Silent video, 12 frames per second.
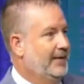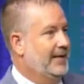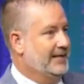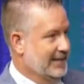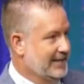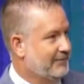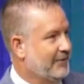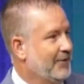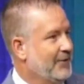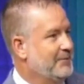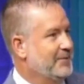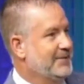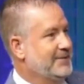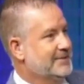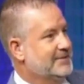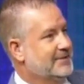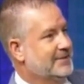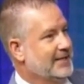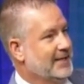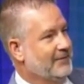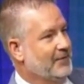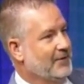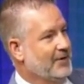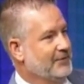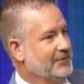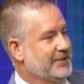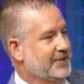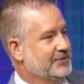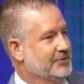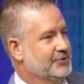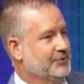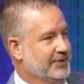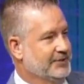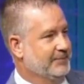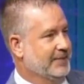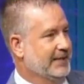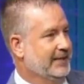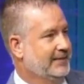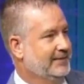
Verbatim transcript: And then he'd follow up with this at the end of our conversation. Trust me.